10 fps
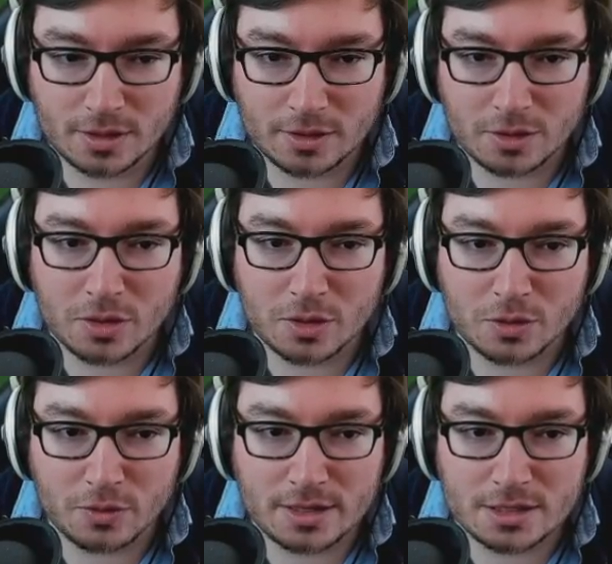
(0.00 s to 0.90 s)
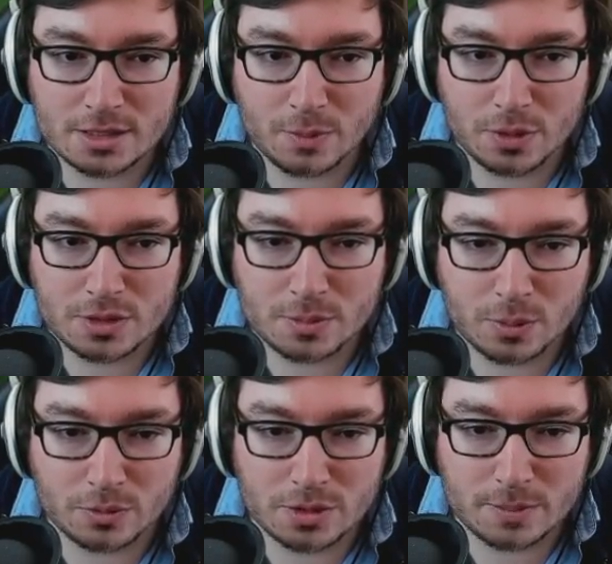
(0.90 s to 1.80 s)
in the greatest
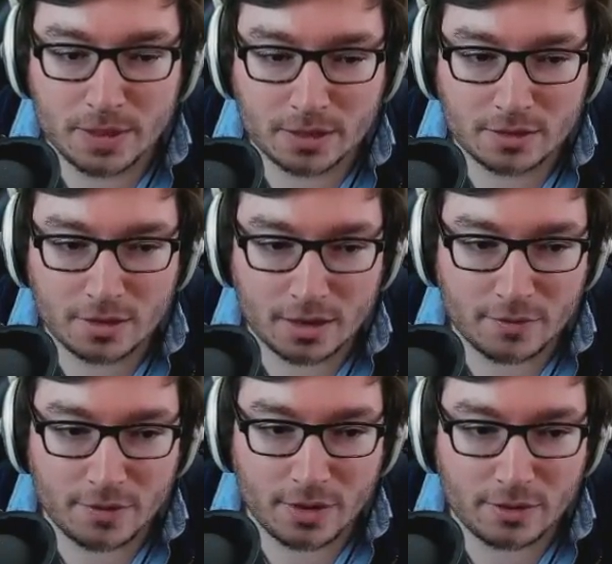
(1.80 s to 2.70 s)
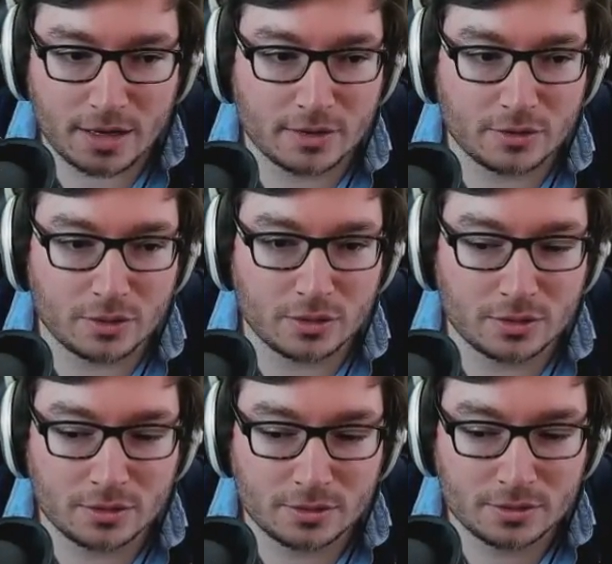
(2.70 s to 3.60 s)
possible respect, like, very little.
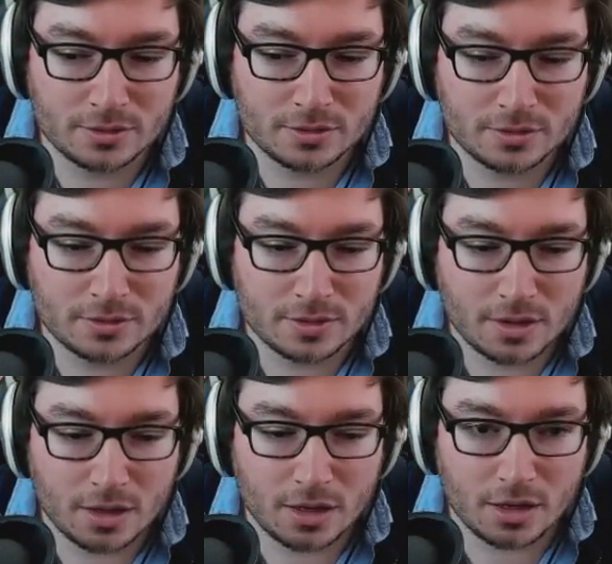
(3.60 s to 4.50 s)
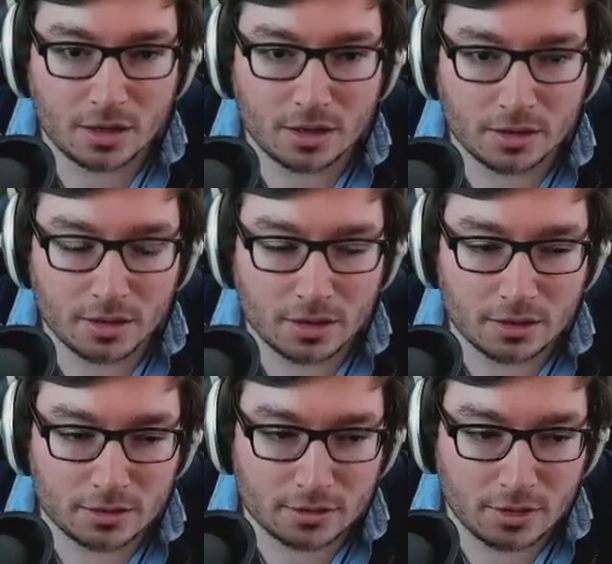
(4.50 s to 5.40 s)
Ah,
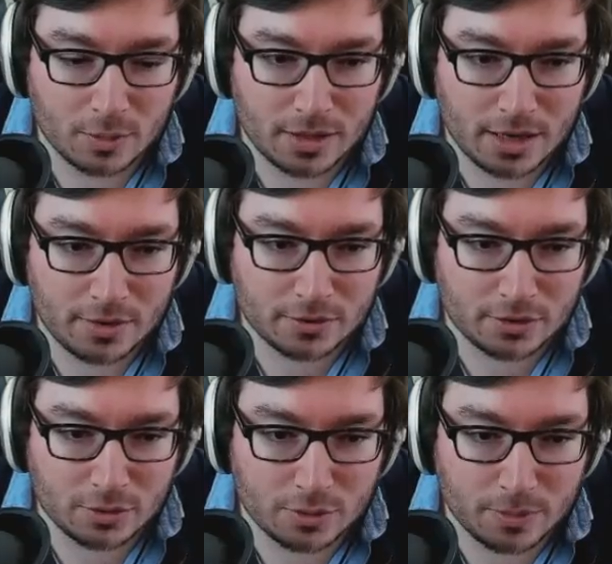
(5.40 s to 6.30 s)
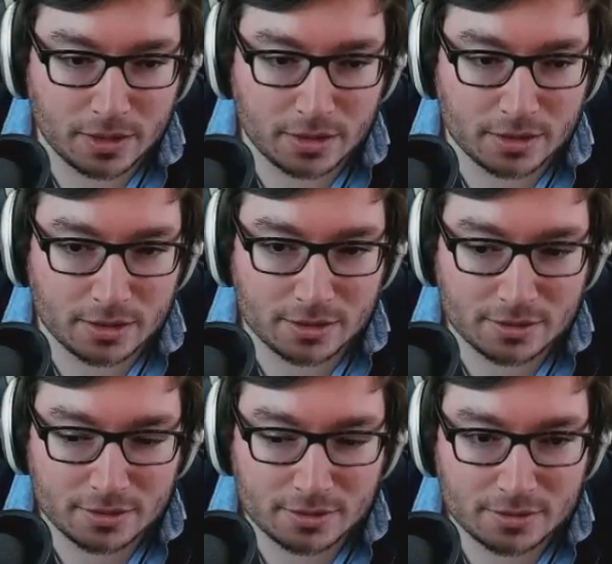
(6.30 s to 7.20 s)
okay. Alright, we have to do a play here.